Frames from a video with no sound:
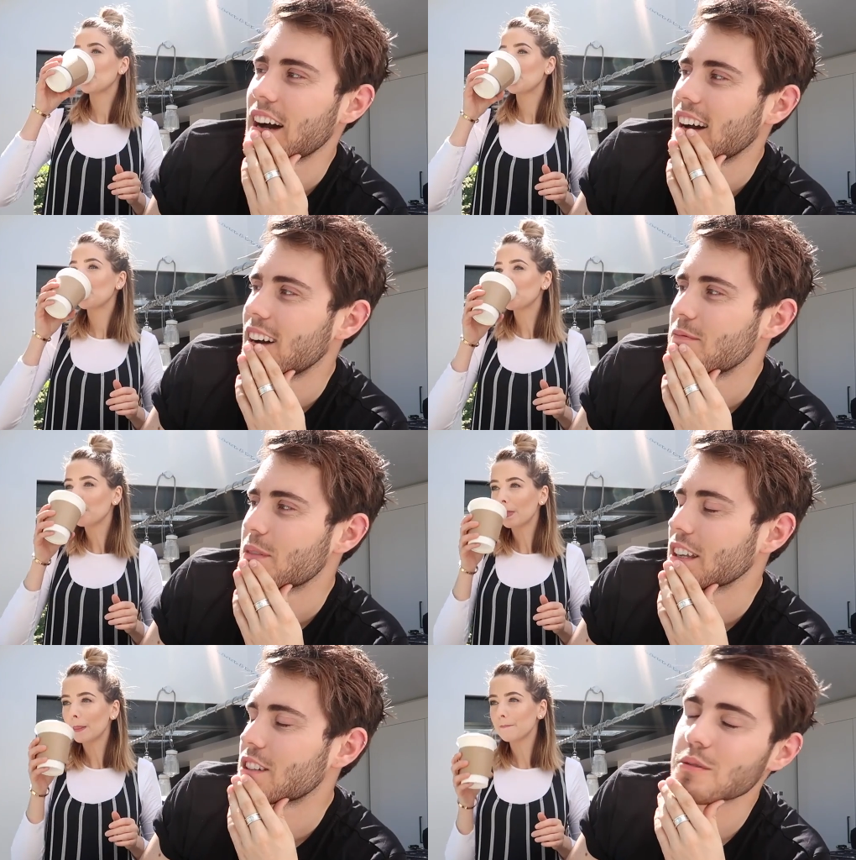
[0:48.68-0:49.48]
Speaker 1: But, um,
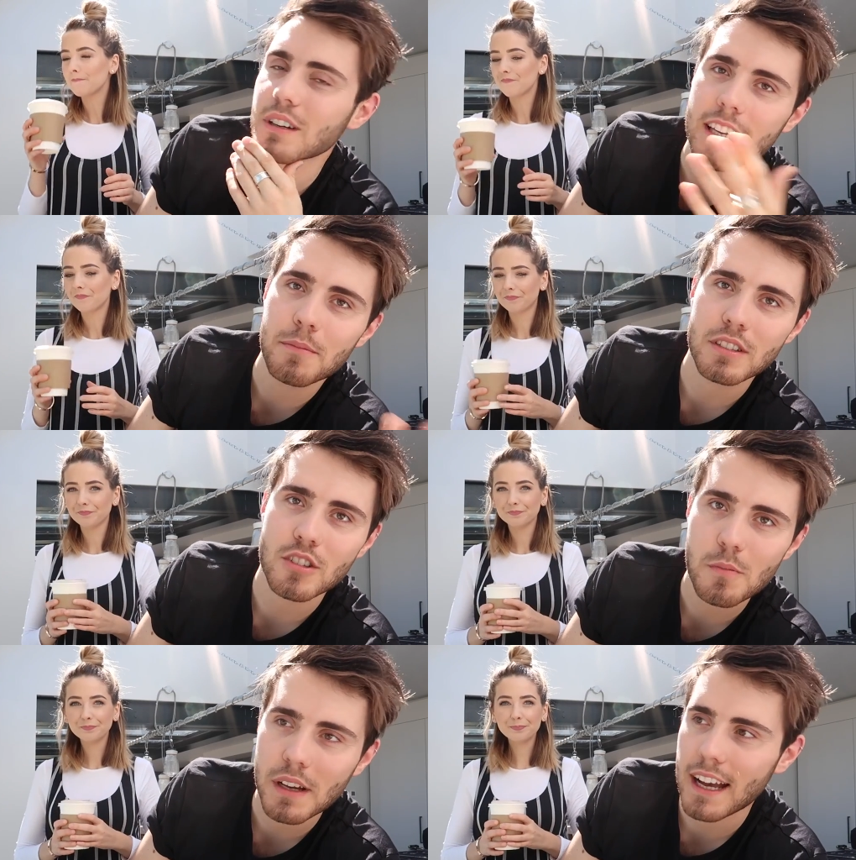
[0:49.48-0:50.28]
but I just wanna keep it
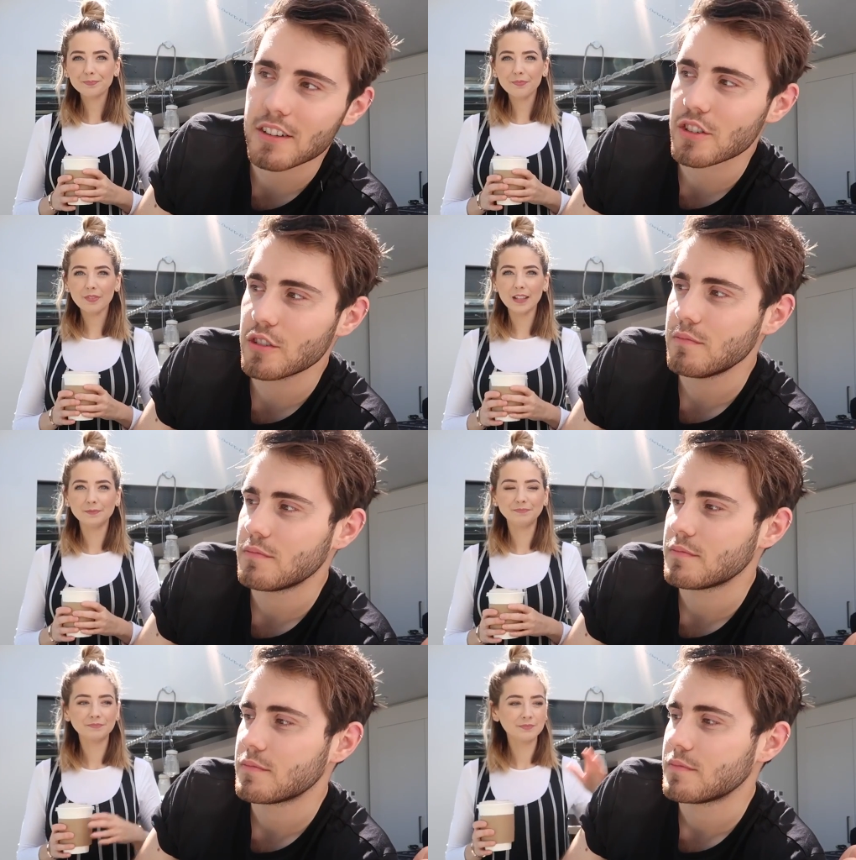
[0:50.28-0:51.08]
super casual.
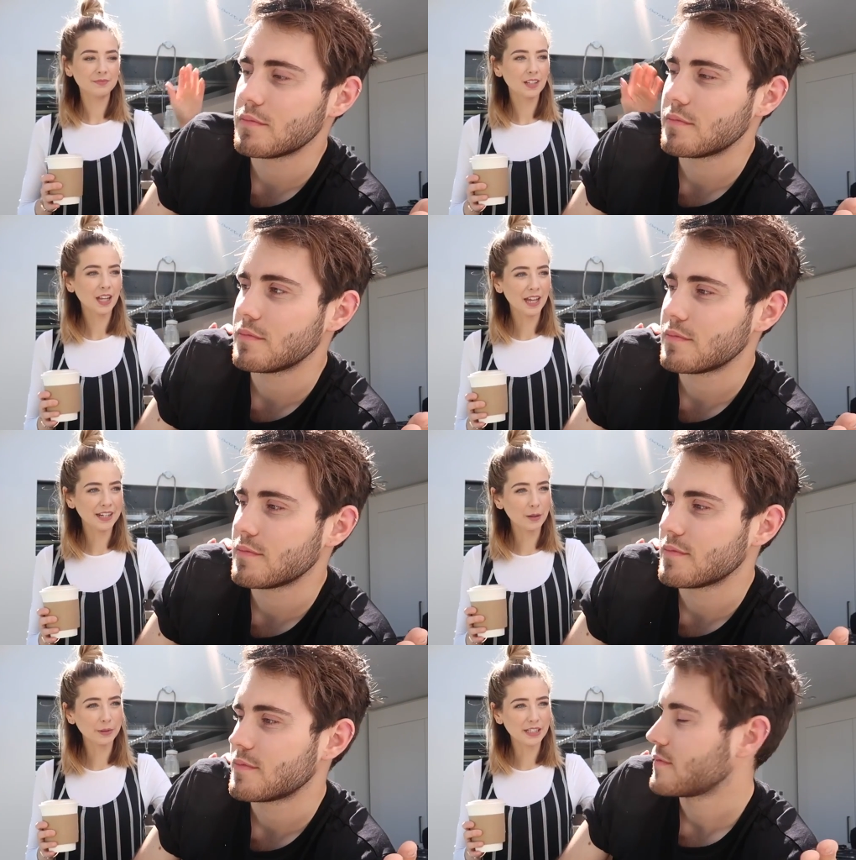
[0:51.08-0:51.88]
Speaker 2: And
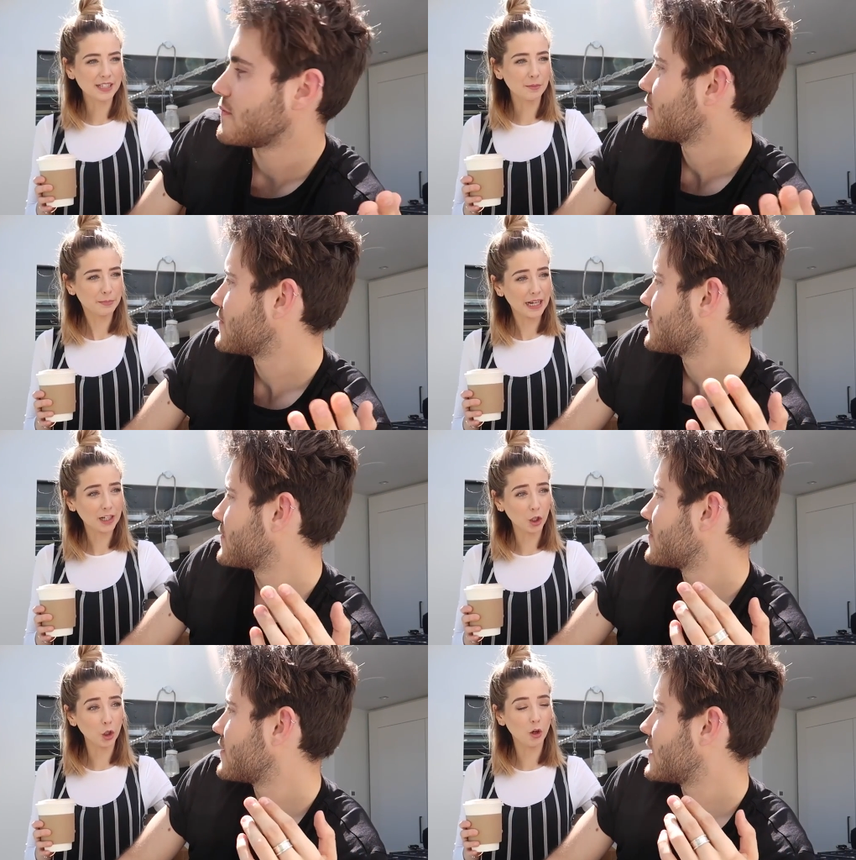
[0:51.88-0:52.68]
now we need to
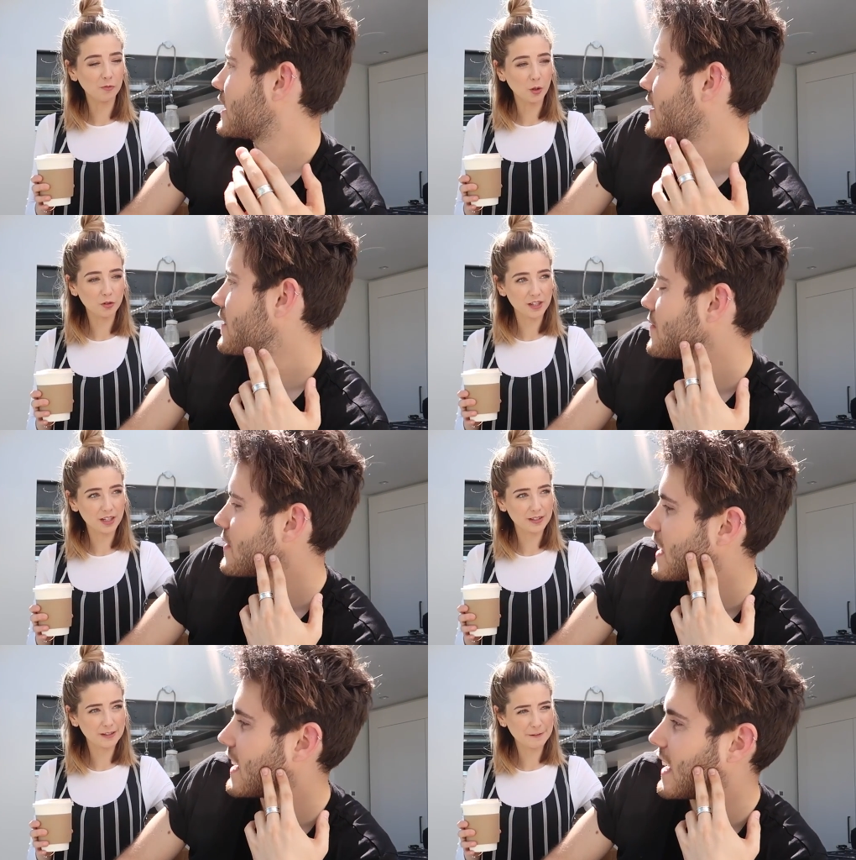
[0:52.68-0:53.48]
unpack a lot of
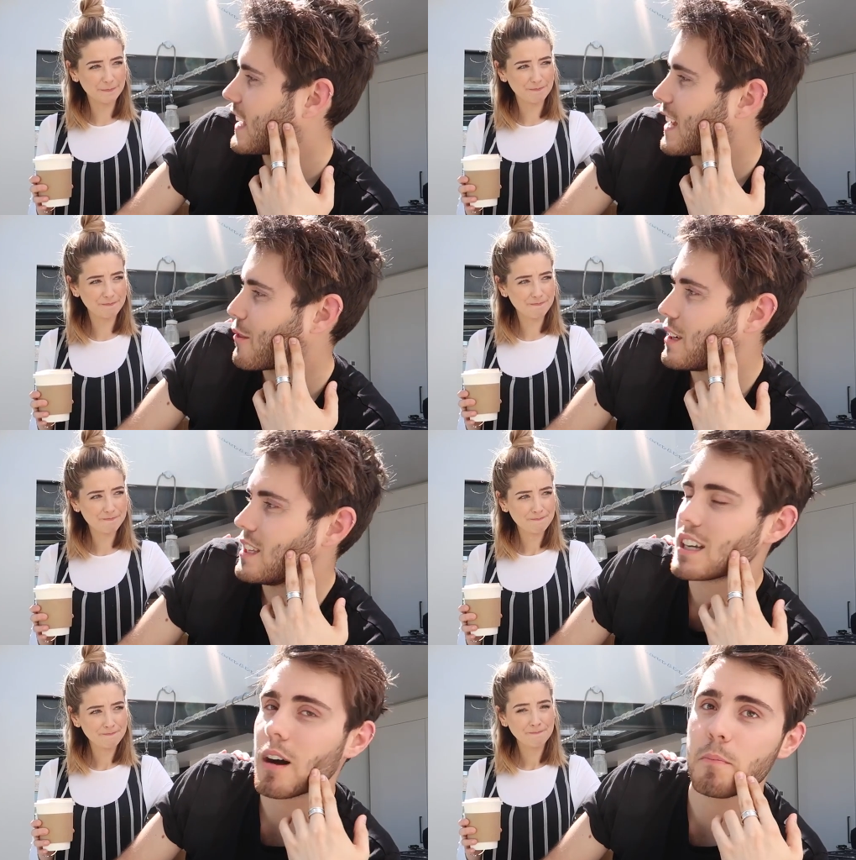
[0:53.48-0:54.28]
boxes.
Speaker 1: And now we
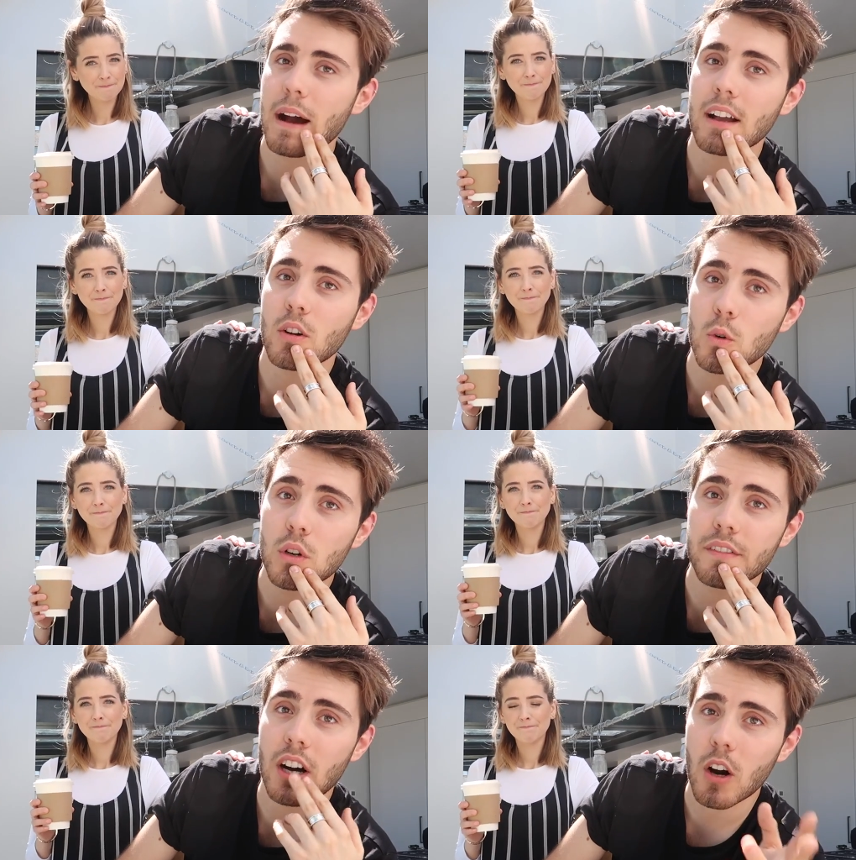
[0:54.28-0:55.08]
need to unpack
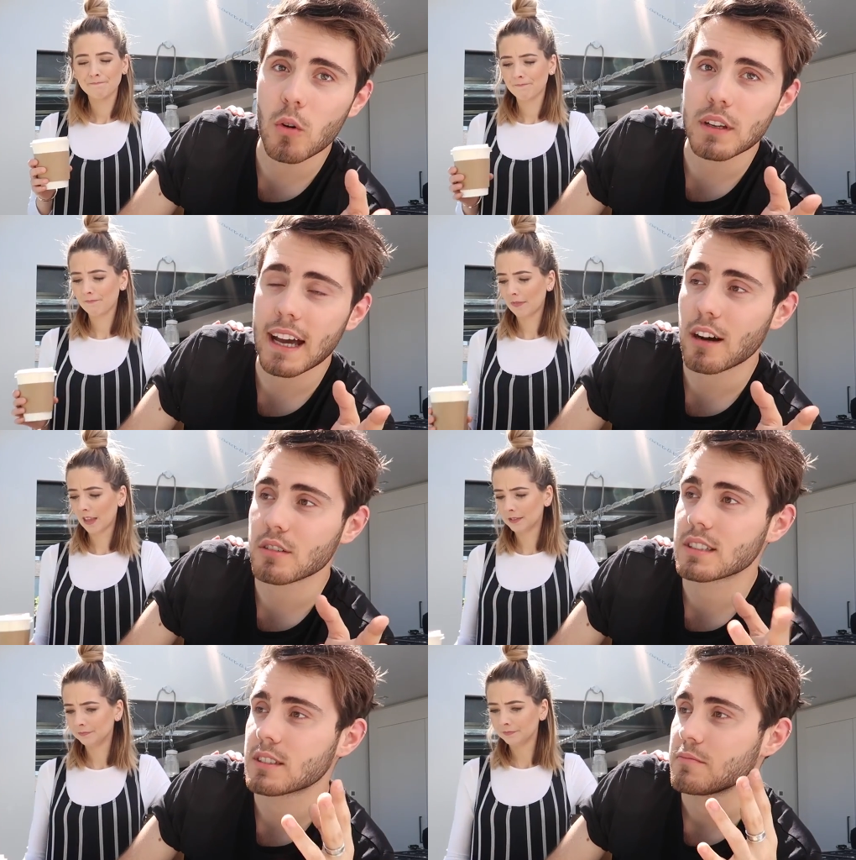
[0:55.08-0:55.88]
all of our old
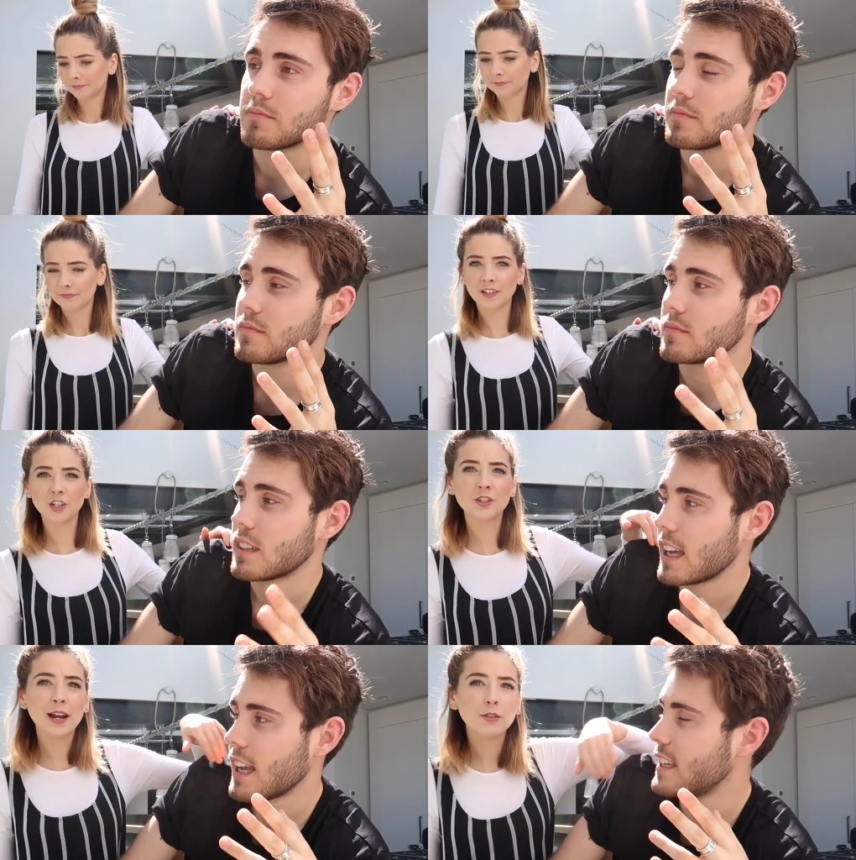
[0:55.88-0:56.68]
house.
Speaker 2: Did
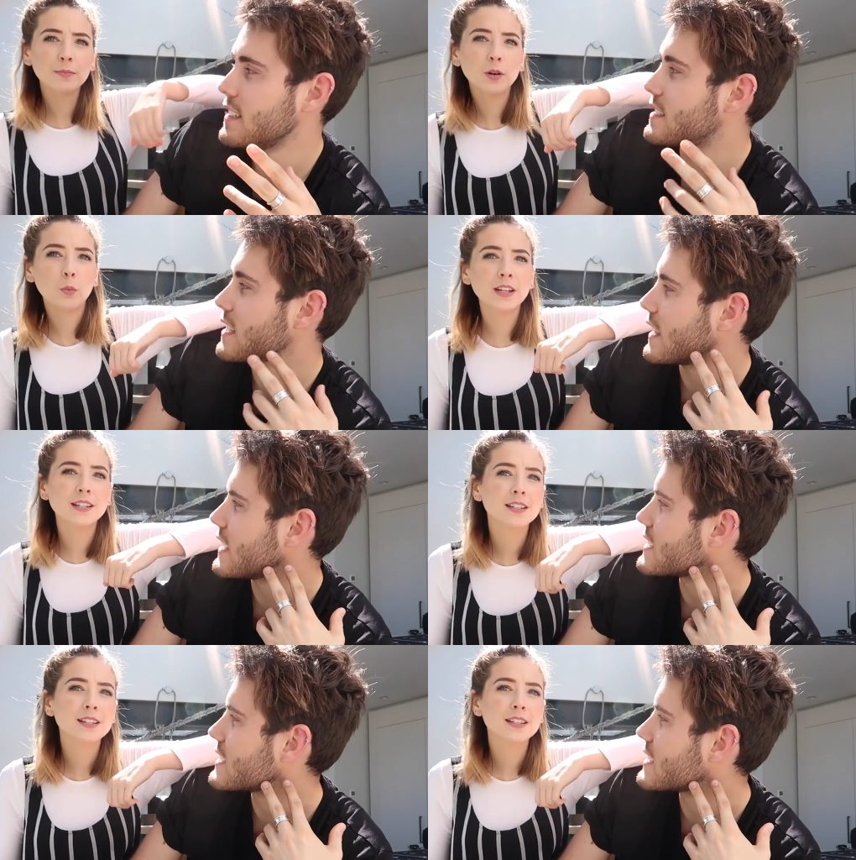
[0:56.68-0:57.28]
you tell them that we